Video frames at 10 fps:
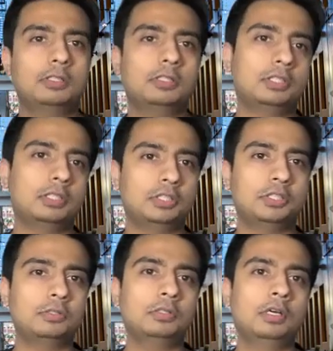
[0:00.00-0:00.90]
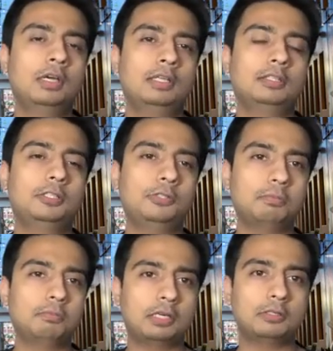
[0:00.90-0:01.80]
this issue, they treat
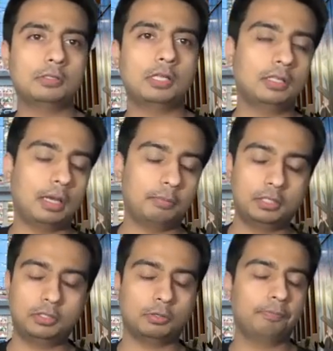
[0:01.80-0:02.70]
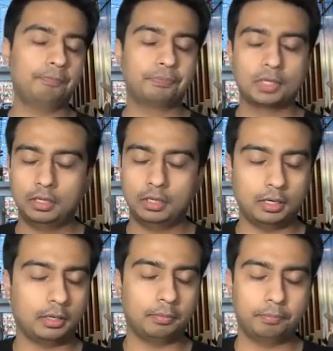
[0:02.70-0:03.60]
mental health, I mean, you know,
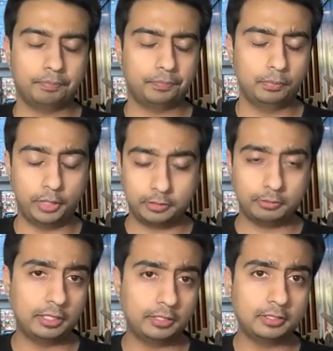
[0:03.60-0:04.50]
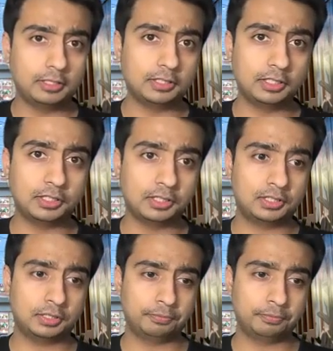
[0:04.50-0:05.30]
brain-related diseases